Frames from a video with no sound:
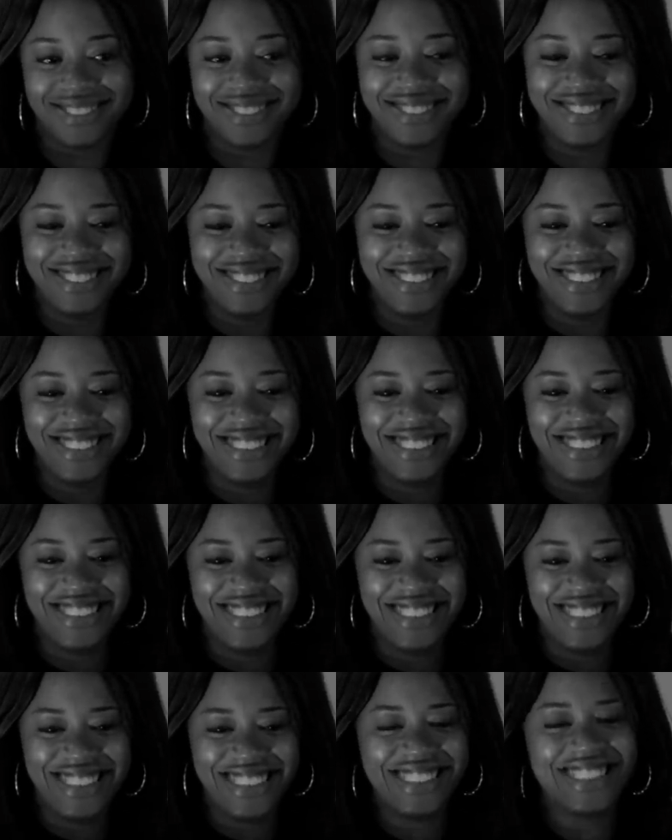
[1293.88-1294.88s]

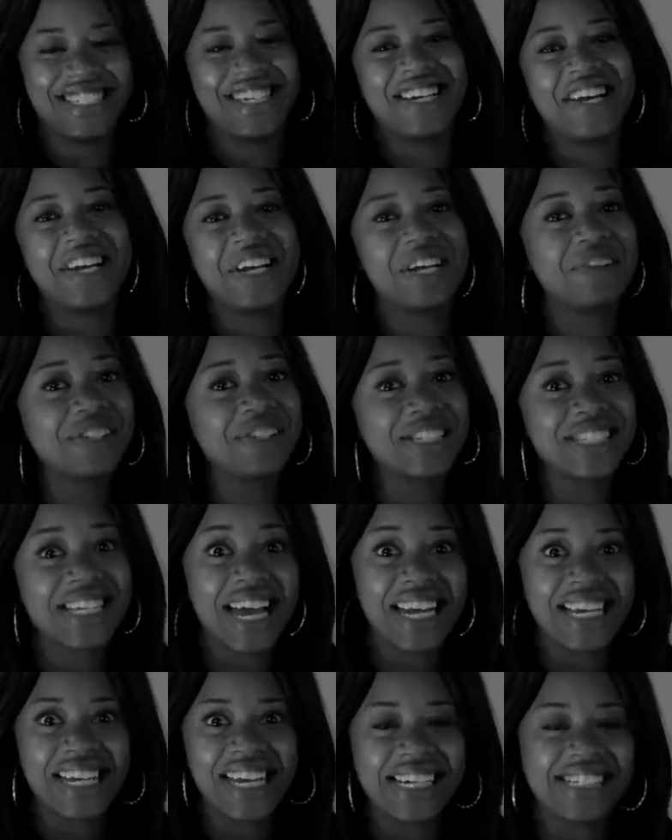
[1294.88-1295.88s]
her name is
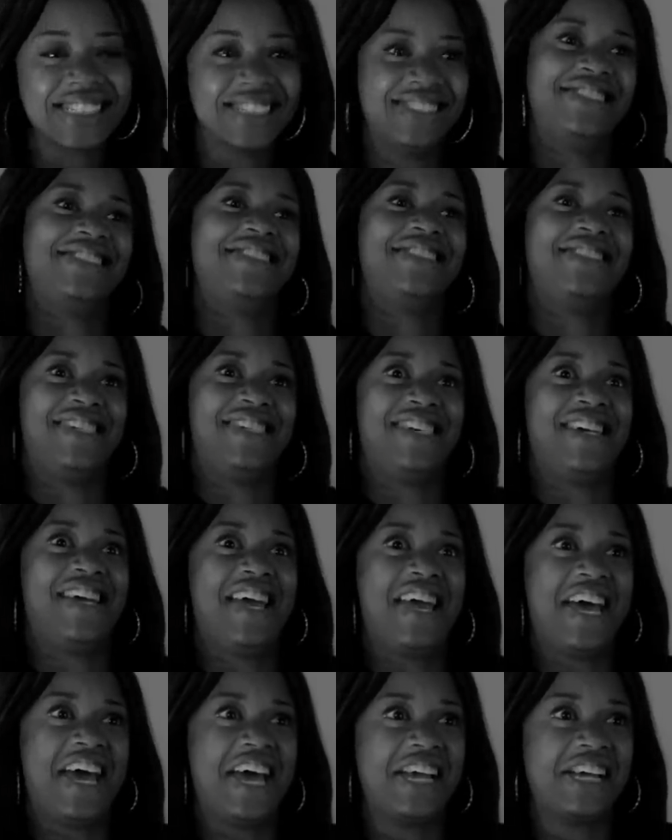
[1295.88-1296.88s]
Tanya.
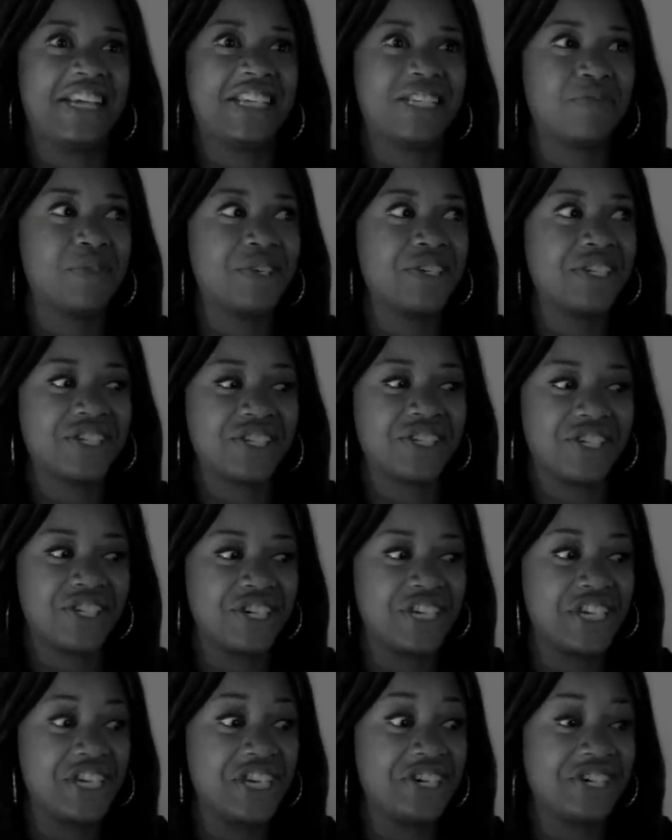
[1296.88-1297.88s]
I experienced
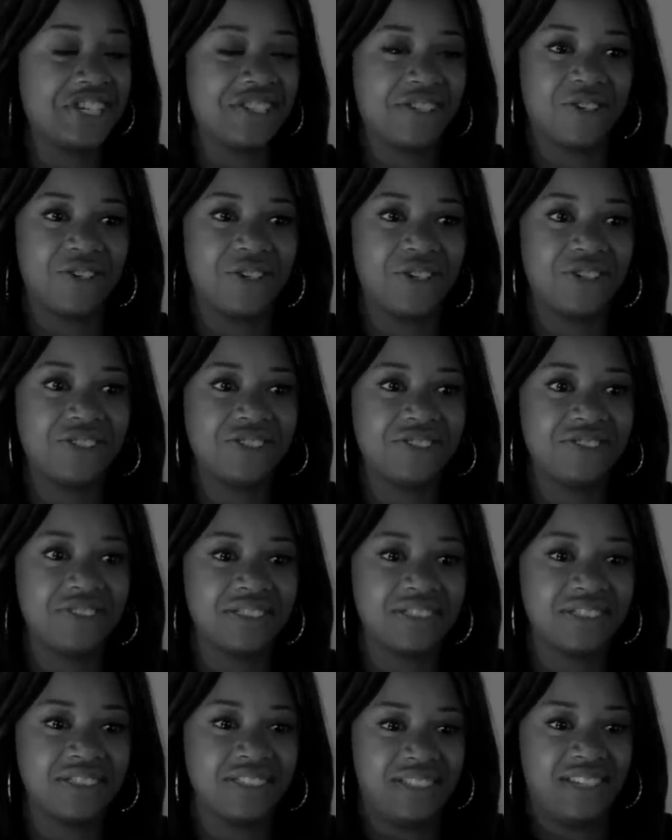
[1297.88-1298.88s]
her years ago.
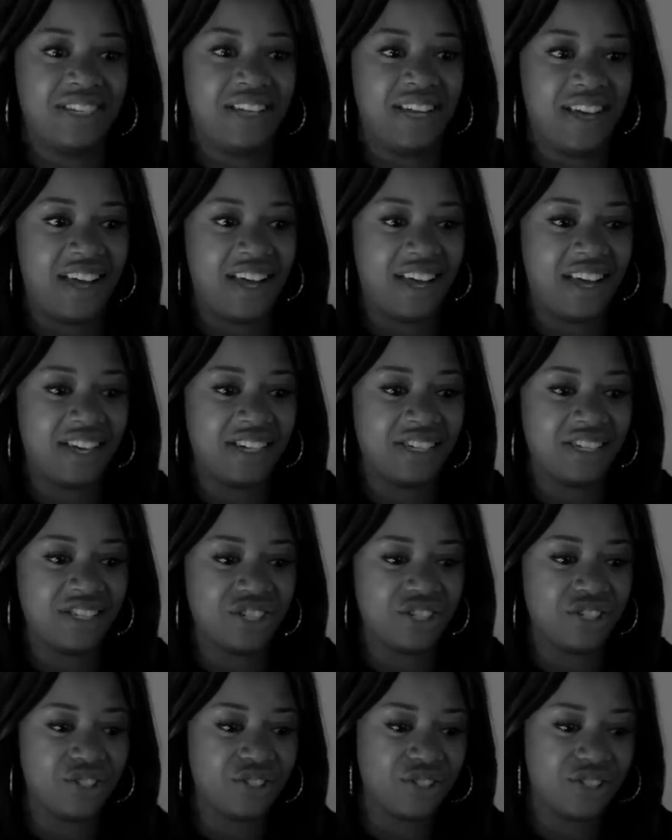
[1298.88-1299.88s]

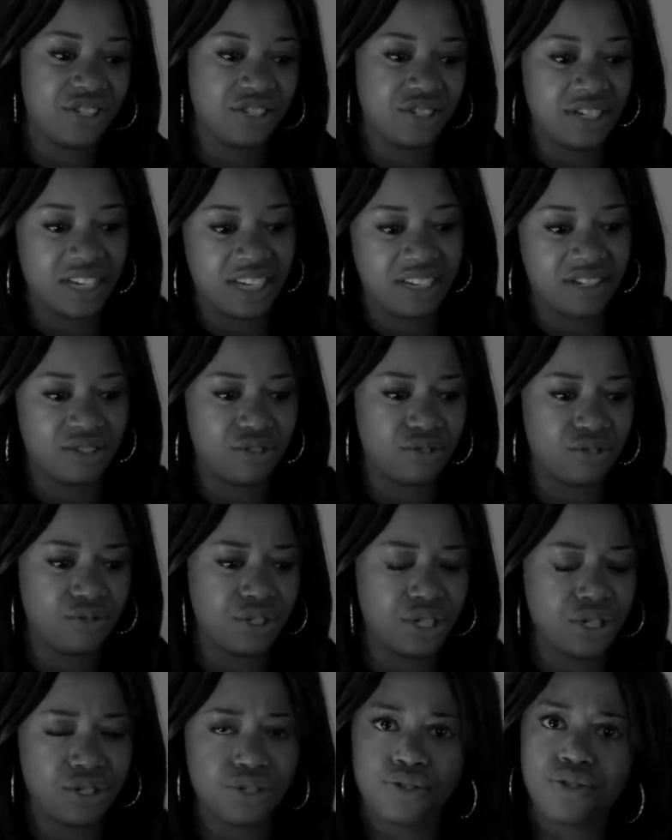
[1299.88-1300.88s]
She used to do
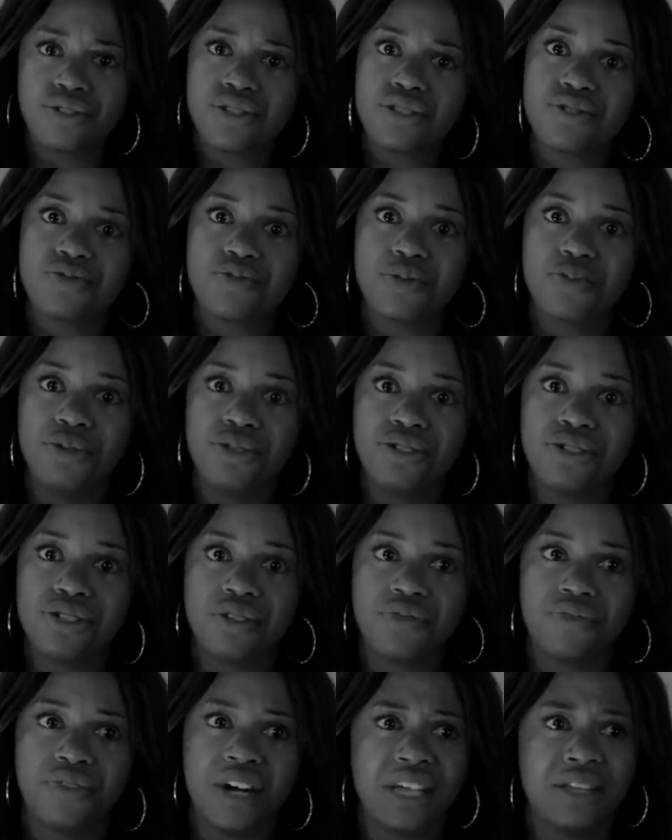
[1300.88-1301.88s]
digital
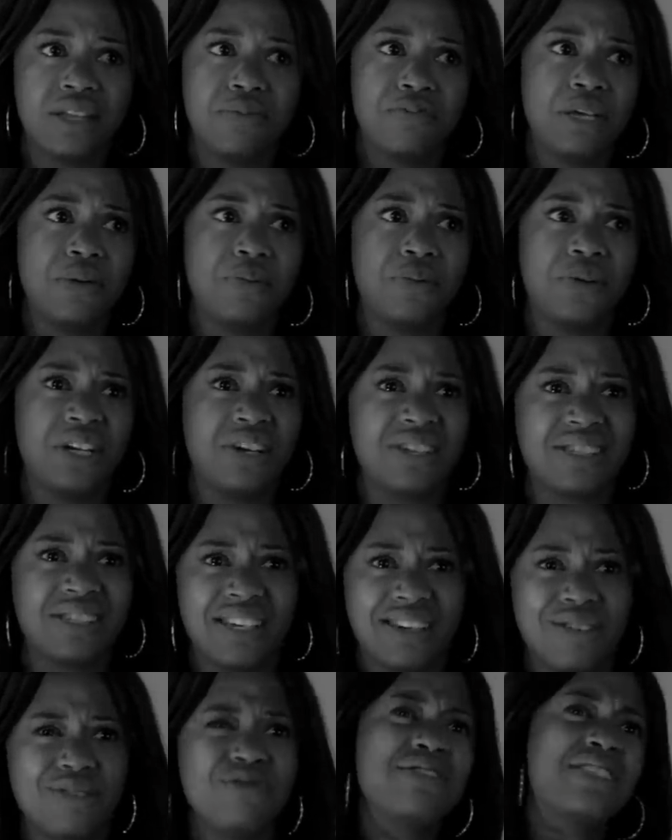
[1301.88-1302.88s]
distribution for other people, and I was
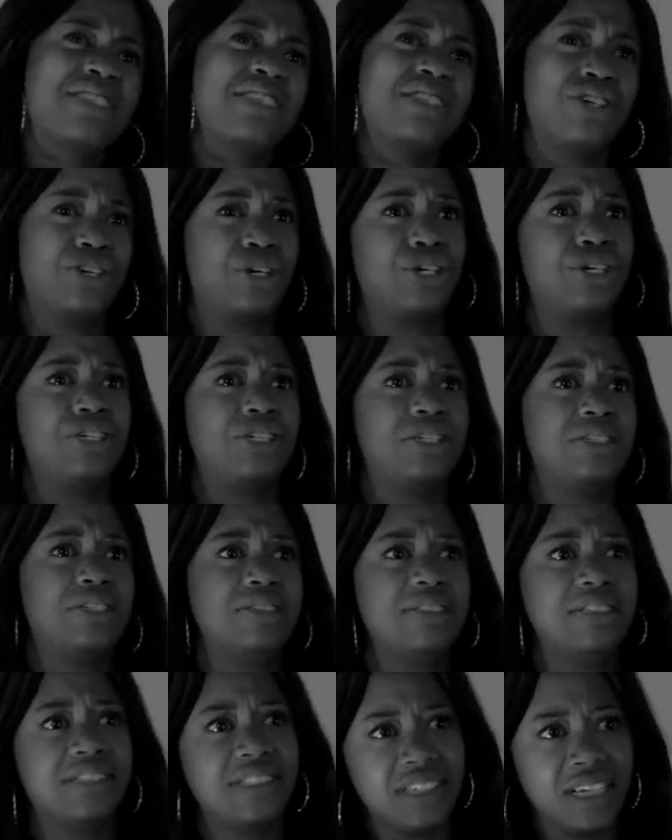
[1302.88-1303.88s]
like, "Who is this girl?"
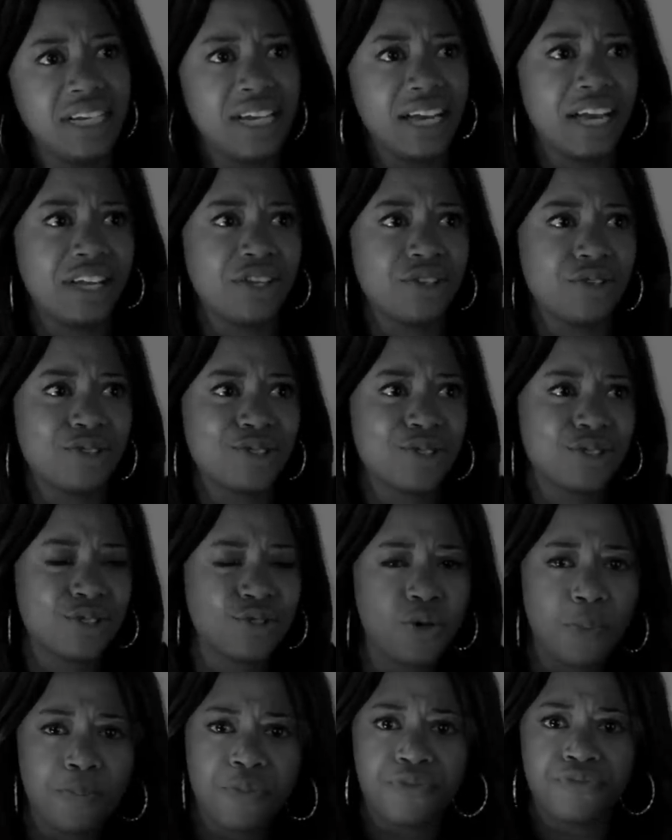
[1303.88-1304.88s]
And you know, she was
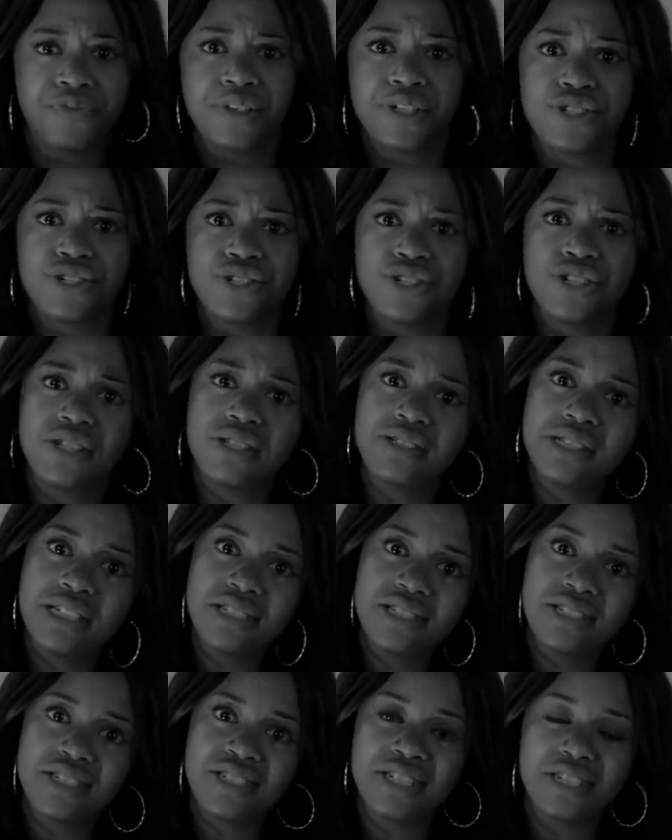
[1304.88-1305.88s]
so professional,
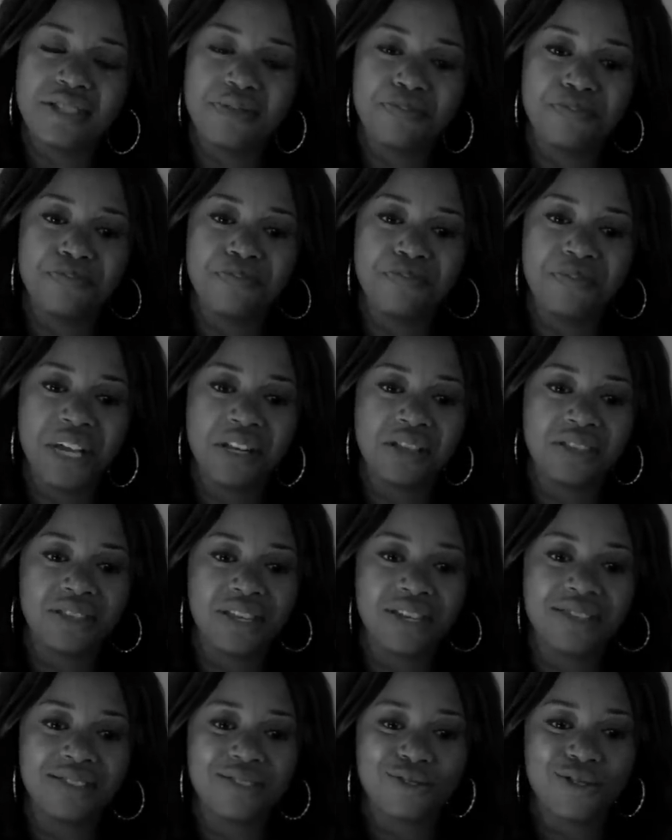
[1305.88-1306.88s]
and she made
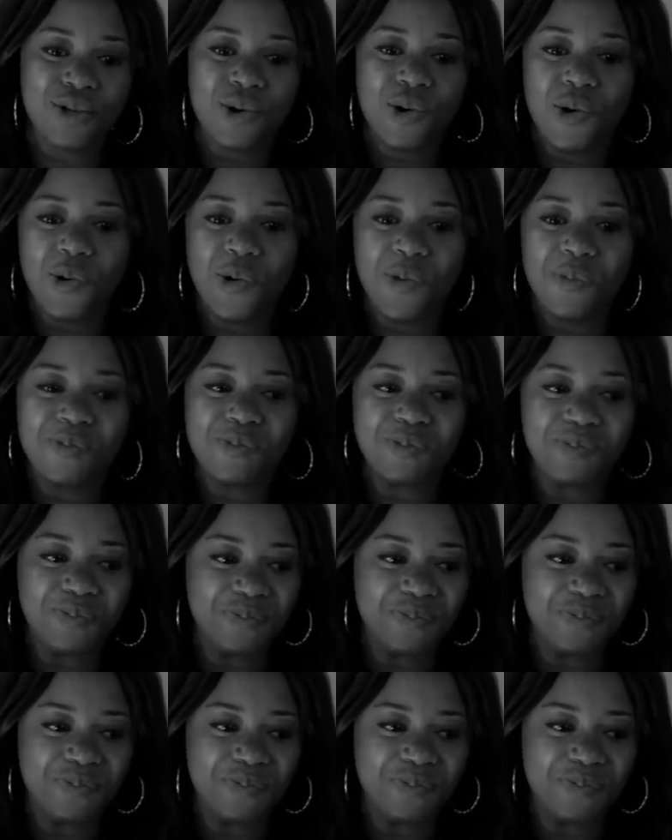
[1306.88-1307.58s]
things so